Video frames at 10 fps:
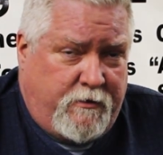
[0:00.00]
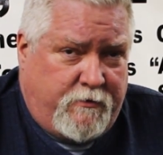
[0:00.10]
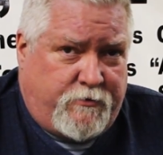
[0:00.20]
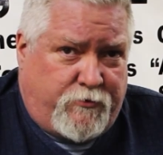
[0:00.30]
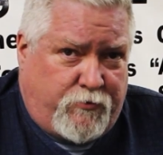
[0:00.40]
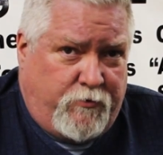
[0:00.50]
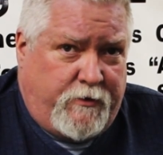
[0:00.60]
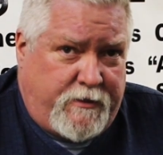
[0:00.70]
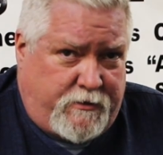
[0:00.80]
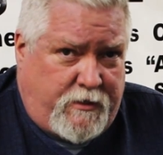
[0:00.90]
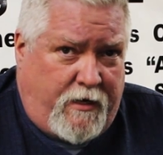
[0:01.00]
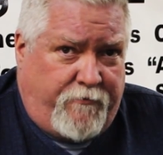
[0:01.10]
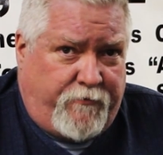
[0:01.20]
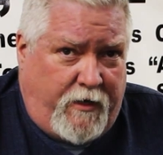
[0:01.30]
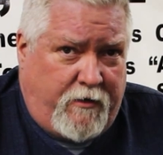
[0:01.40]
It's a truly
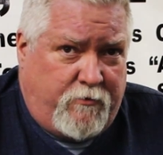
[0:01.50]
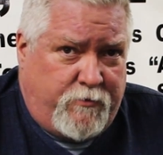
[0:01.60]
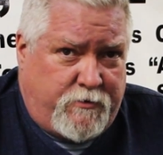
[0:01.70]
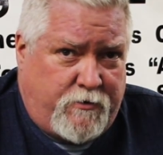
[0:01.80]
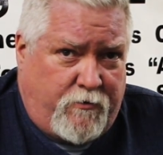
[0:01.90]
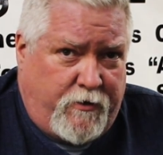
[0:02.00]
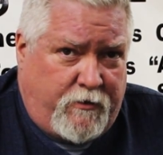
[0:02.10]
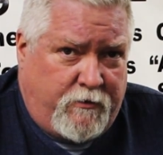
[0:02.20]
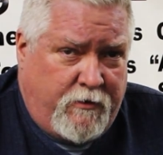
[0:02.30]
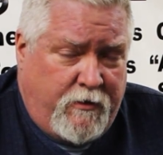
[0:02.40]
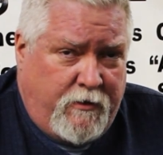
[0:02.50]
safe nanomaterial